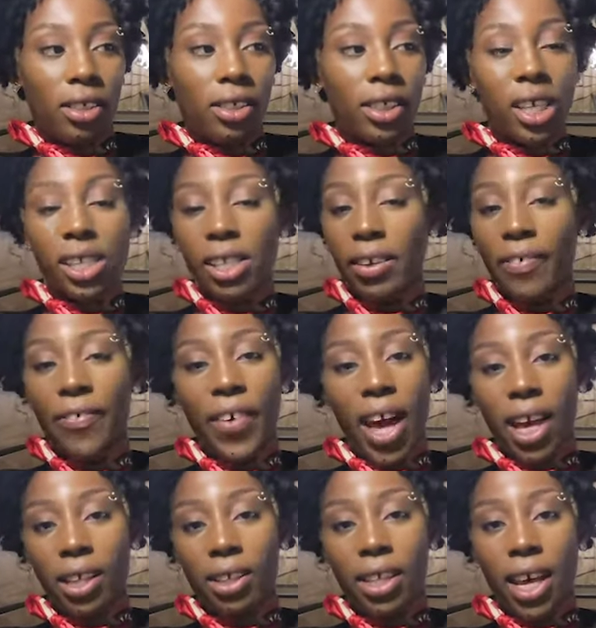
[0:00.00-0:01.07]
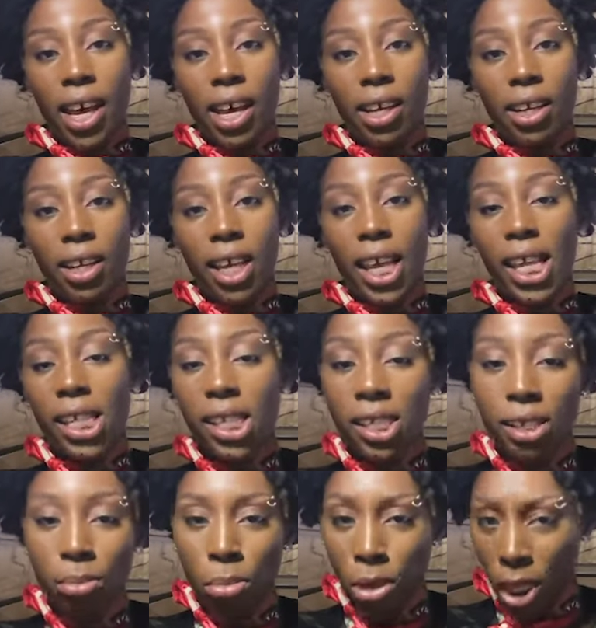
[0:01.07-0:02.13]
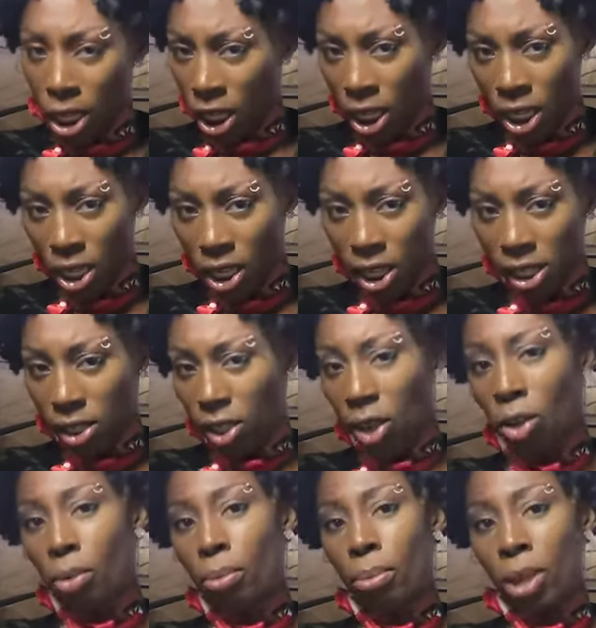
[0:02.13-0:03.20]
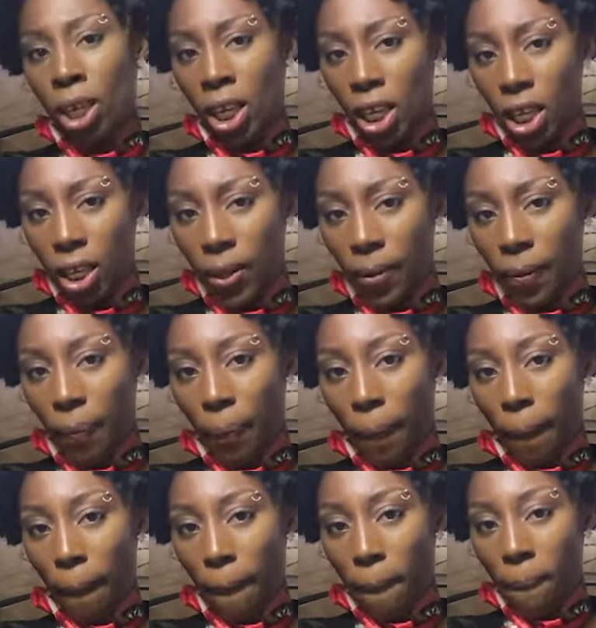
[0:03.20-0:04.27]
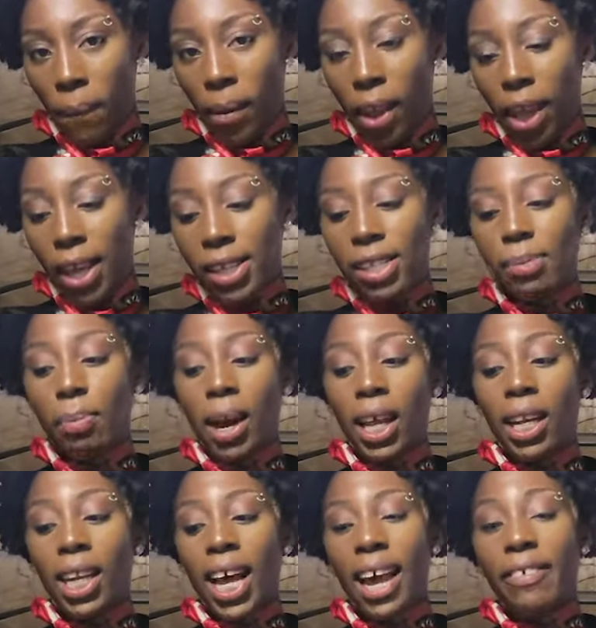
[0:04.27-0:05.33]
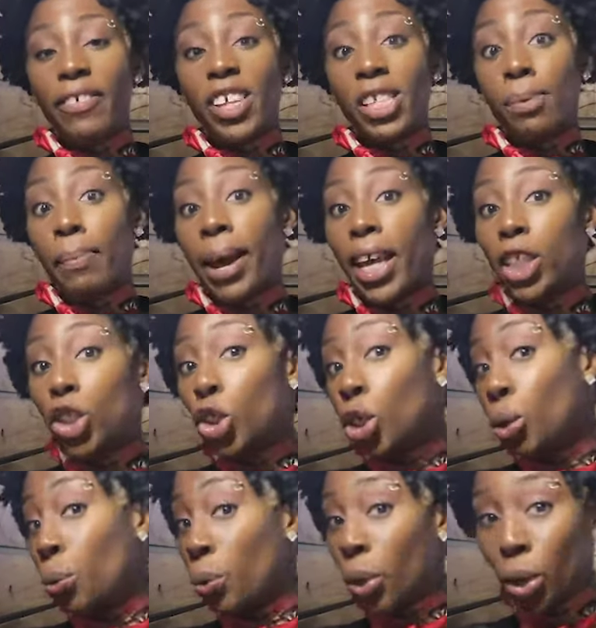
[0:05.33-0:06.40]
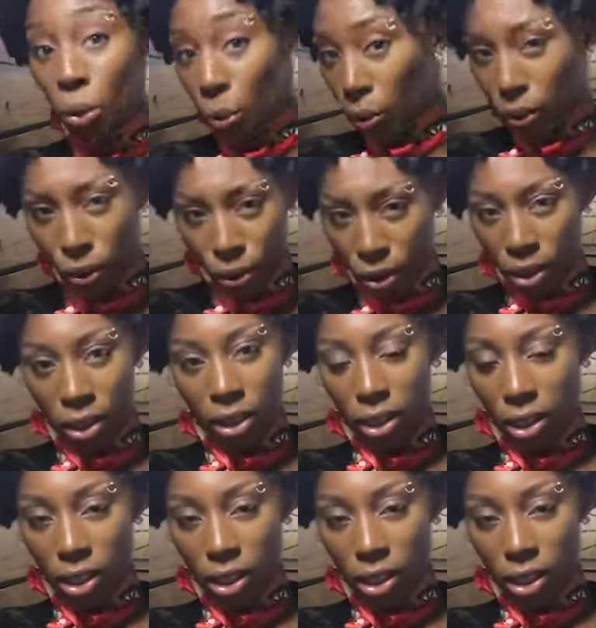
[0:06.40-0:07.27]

Just the fact that it's me, it's all me. It's my life, it's my truth.